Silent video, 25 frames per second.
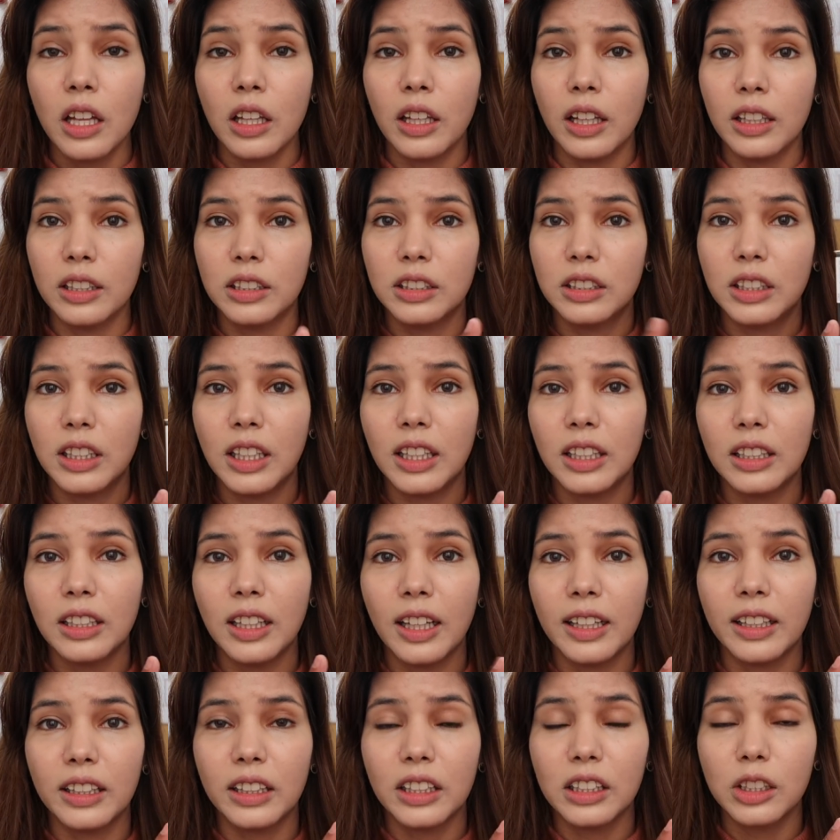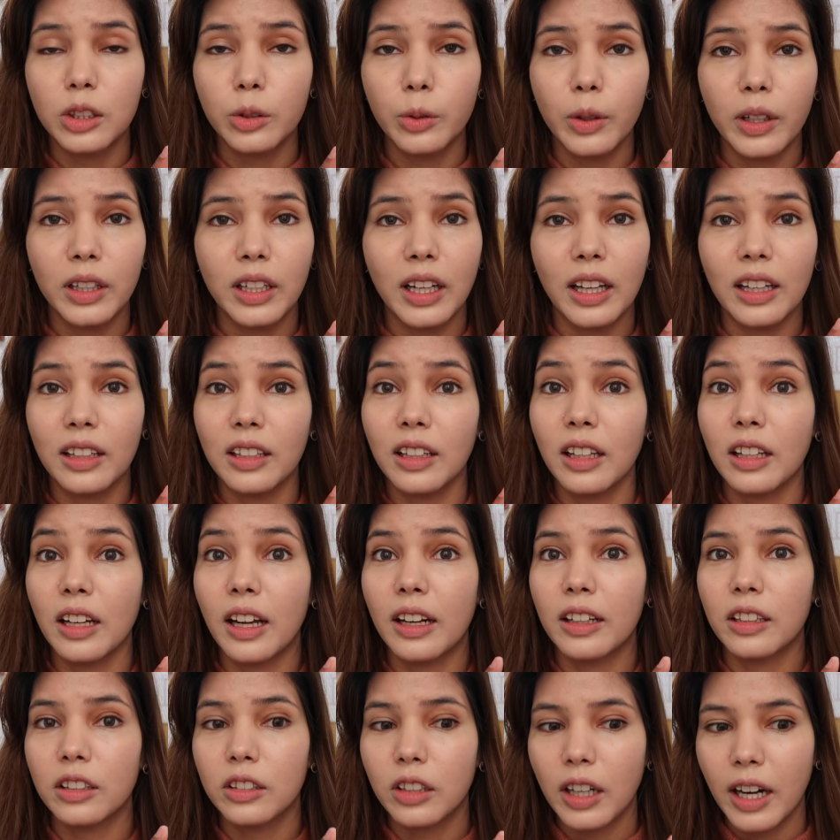They said like this one, and then
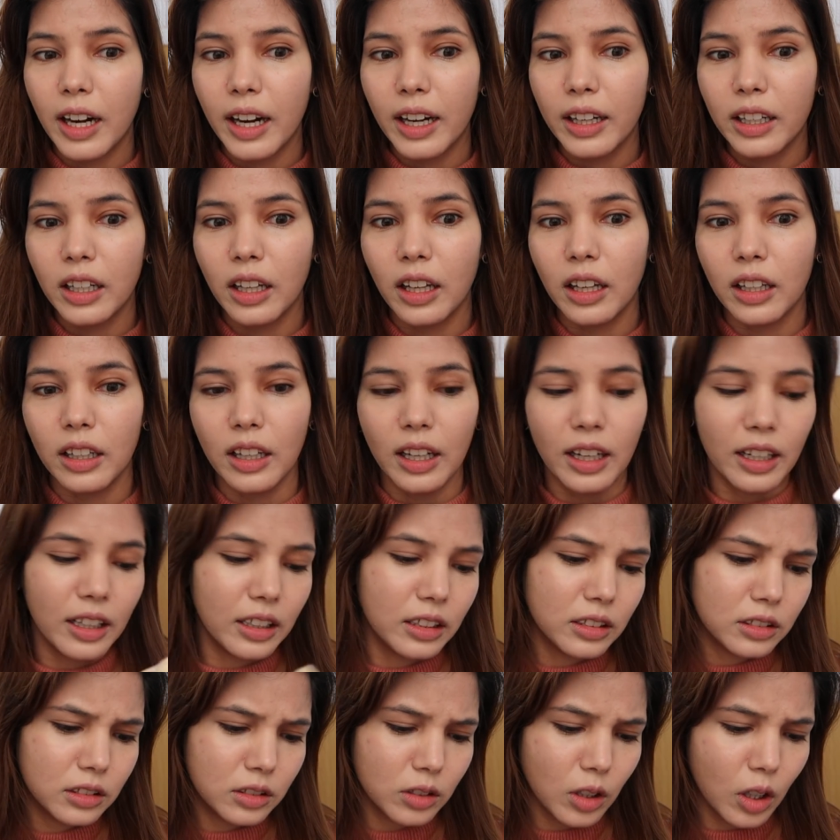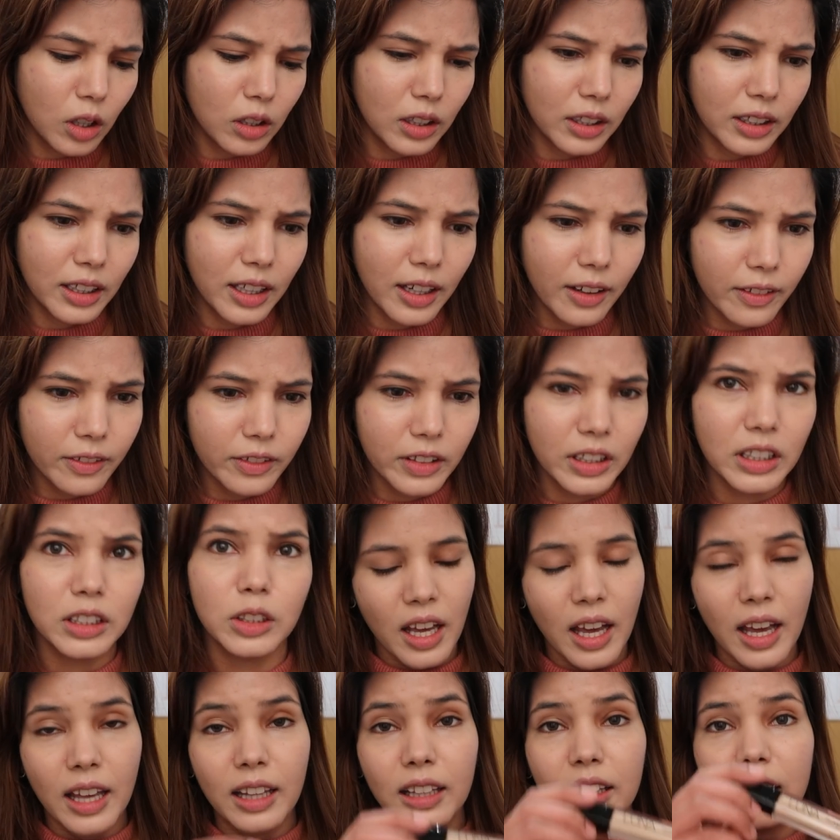I tried and I saw the coverage,
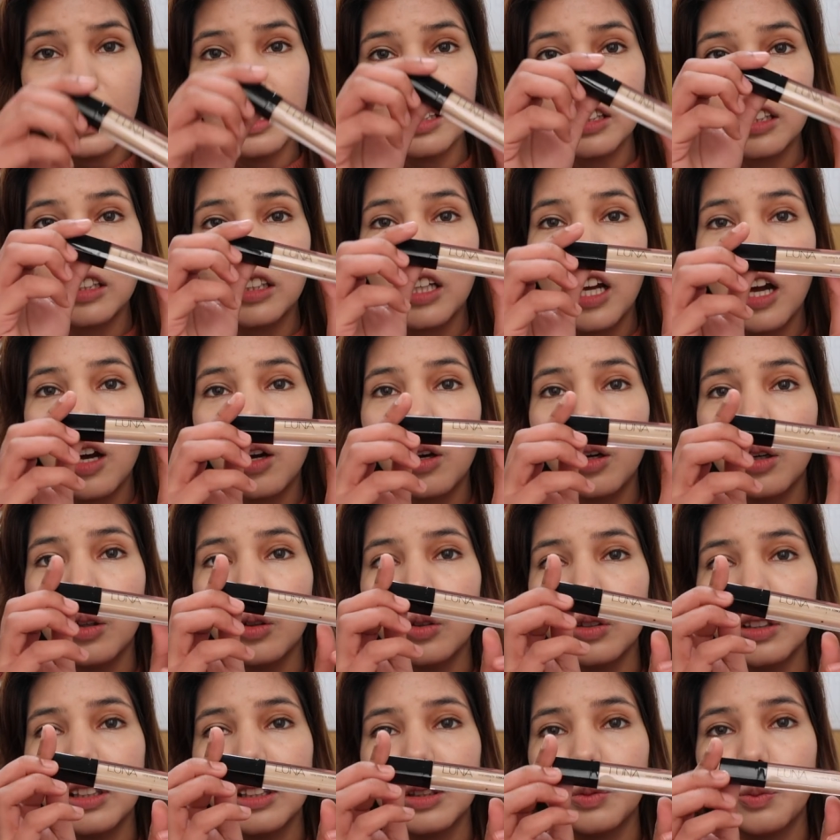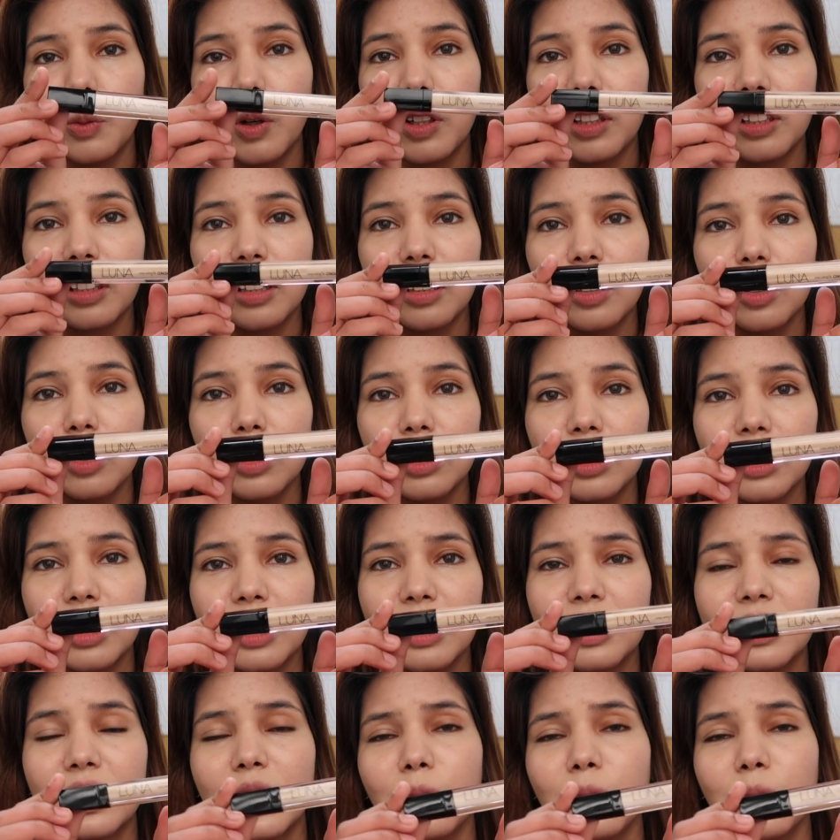and this is how this bottle looks. It's